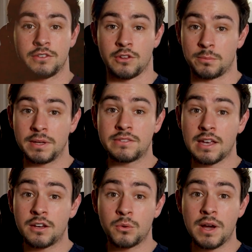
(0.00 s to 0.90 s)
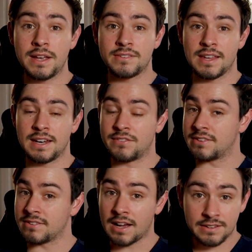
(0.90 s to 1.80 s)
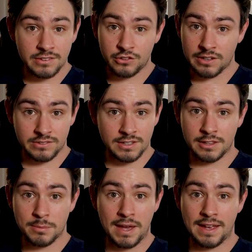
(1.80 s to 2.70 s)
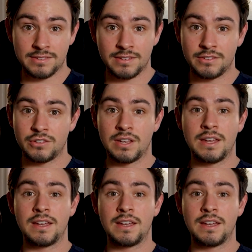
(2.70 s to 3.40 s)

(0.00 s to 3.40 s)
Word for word: So the big takeaway is that if it's not suggested in the passage,